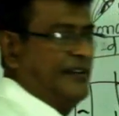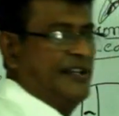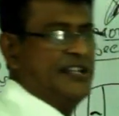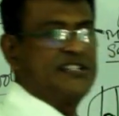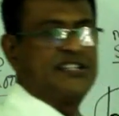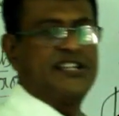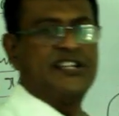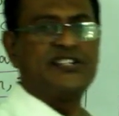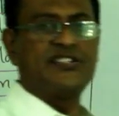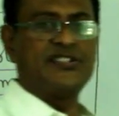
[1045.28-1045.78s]

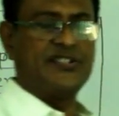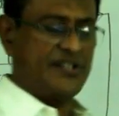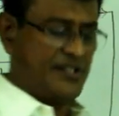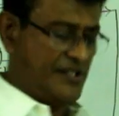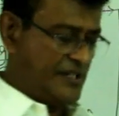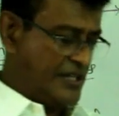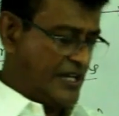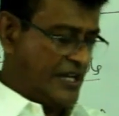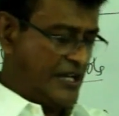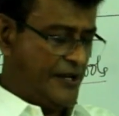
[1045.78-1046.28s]
This
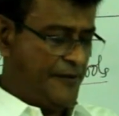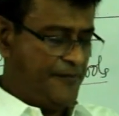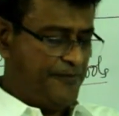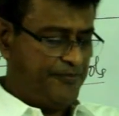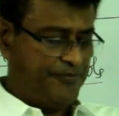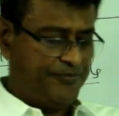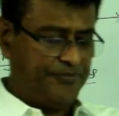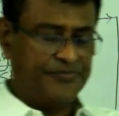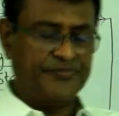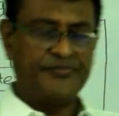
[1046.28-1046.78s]
is
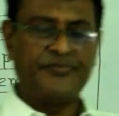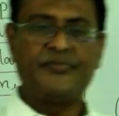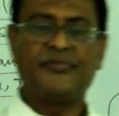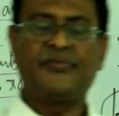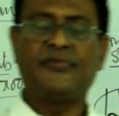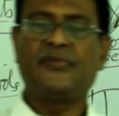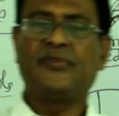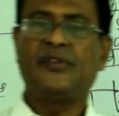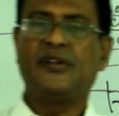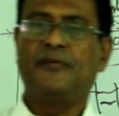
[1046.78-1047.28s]
the
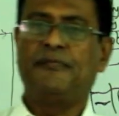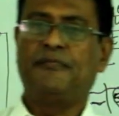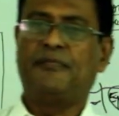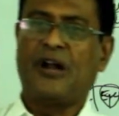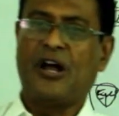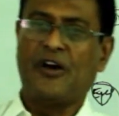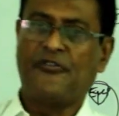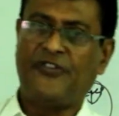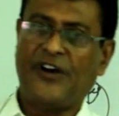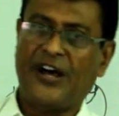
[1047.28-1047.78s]

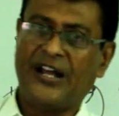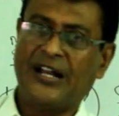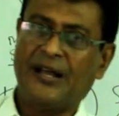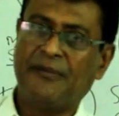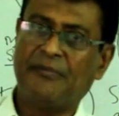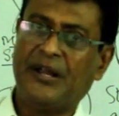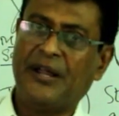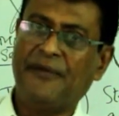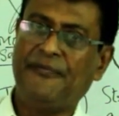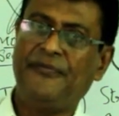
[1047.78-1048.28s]

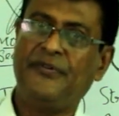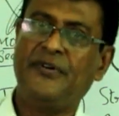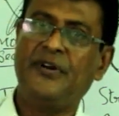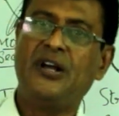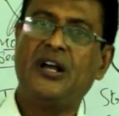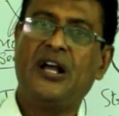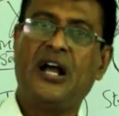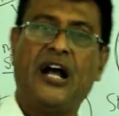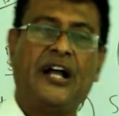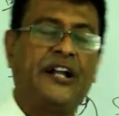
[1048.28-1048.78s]
bryophyllum
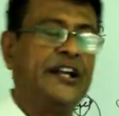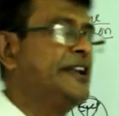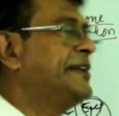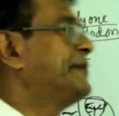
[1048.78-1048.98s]
leaf, and